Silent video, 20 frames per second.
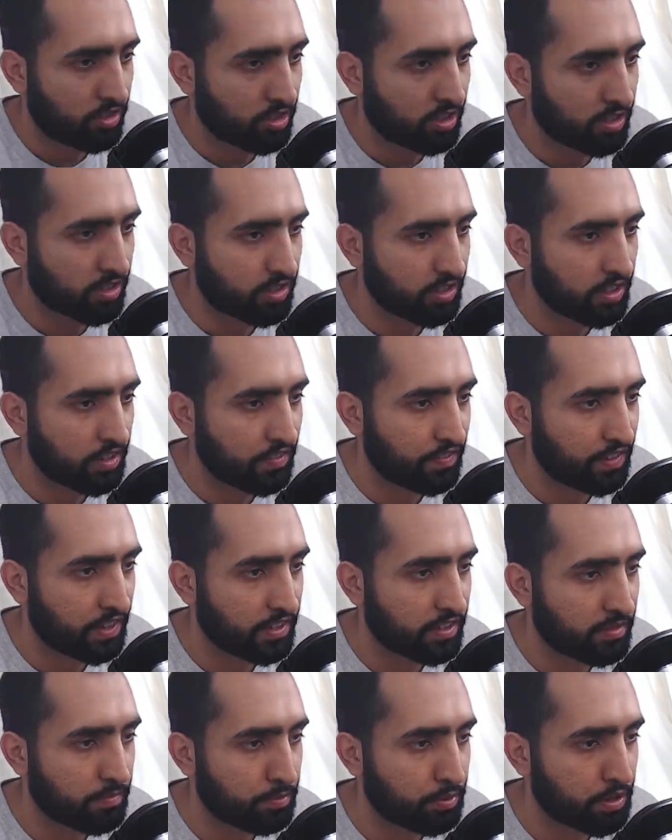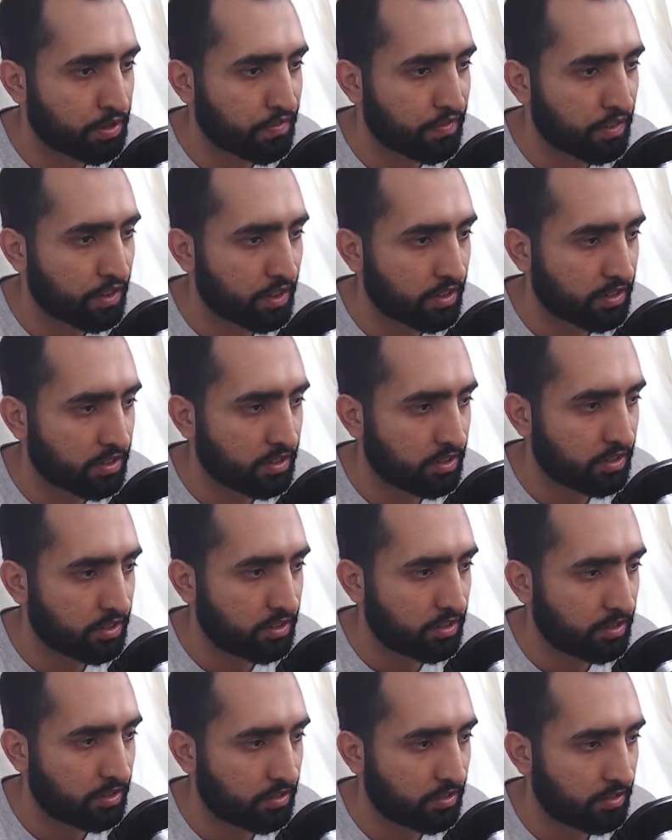So you can see it fades in pretty fast,
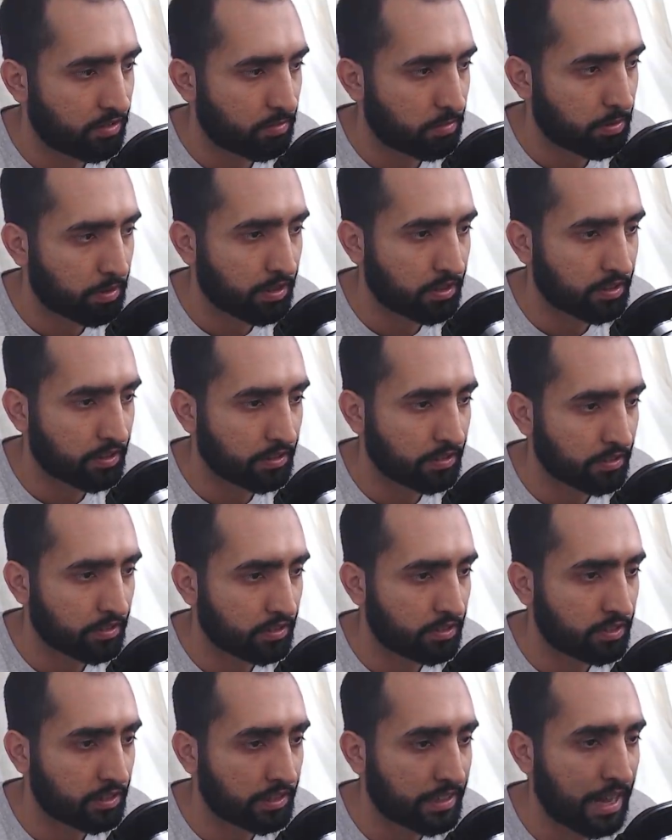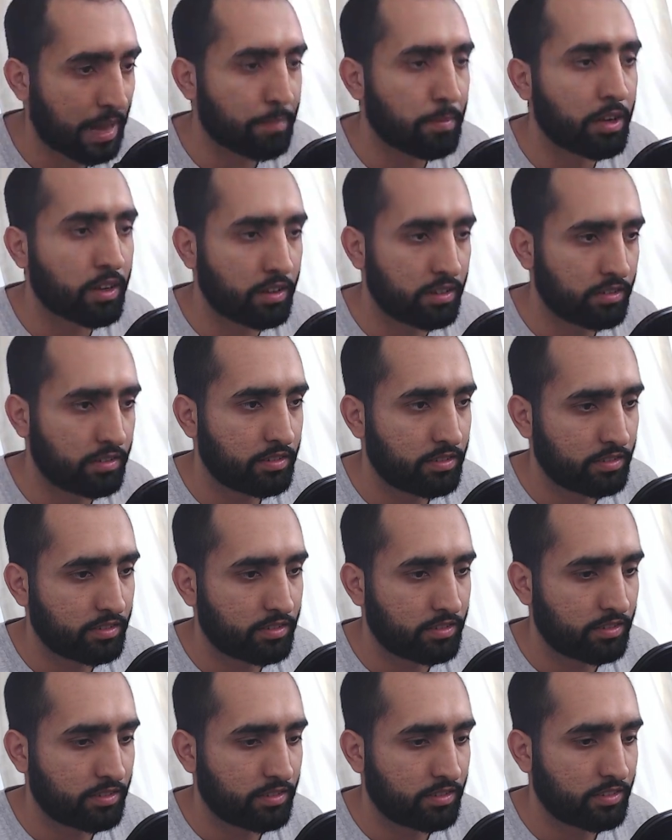but then the gamma
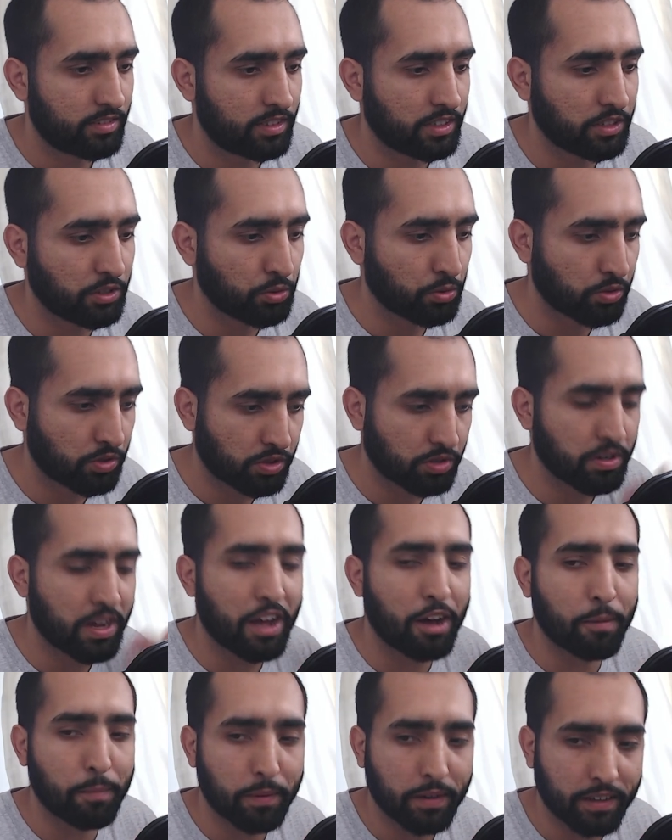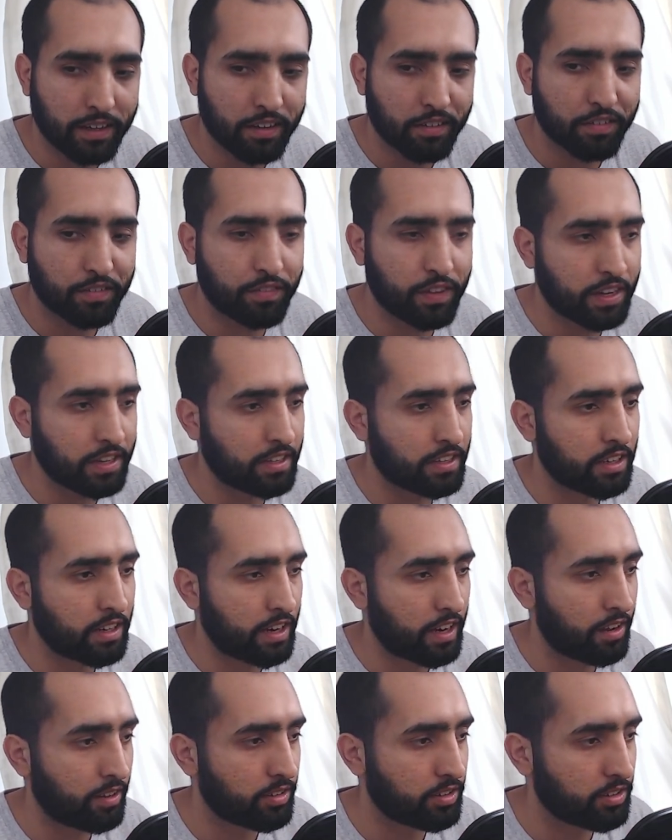is also helping it fade in
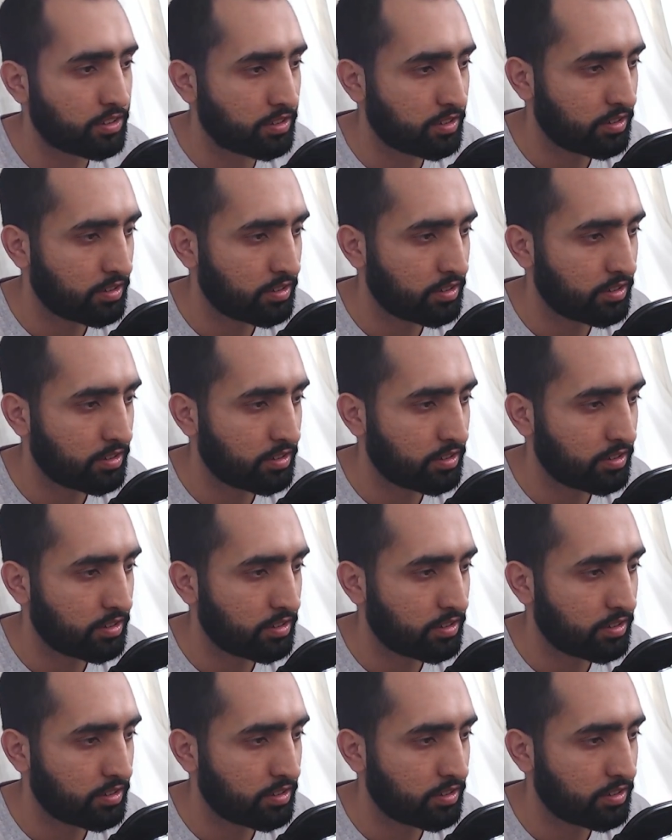and out.